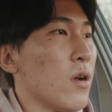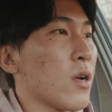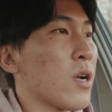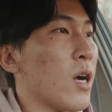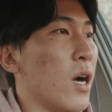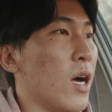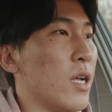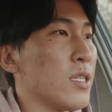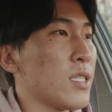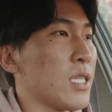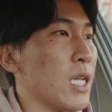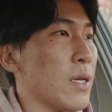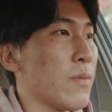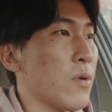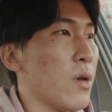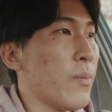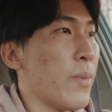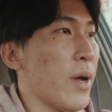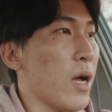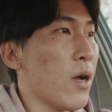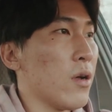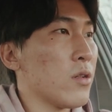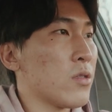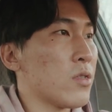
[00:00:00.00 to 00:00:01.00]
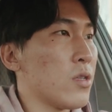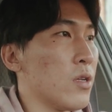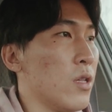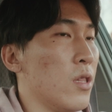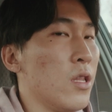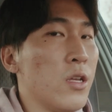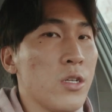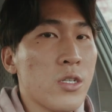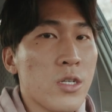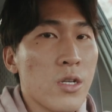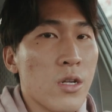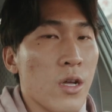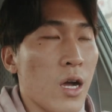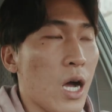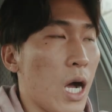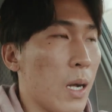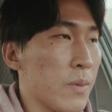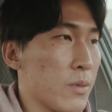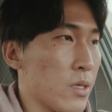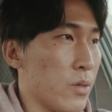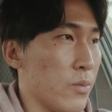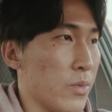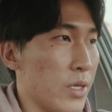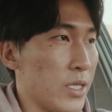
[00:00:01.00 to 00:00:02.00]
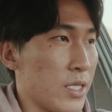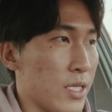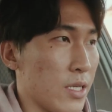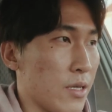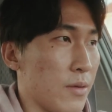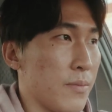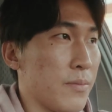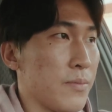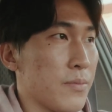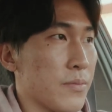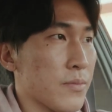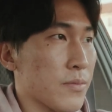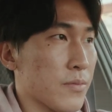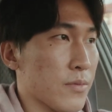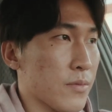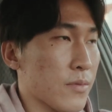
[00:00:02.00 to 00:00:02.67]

concept about delusional optimism.